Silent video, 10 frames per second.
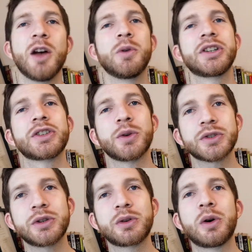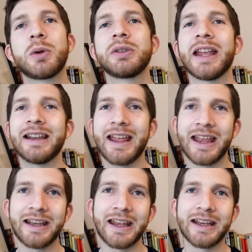which is also called an
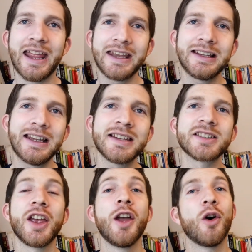NNN lease,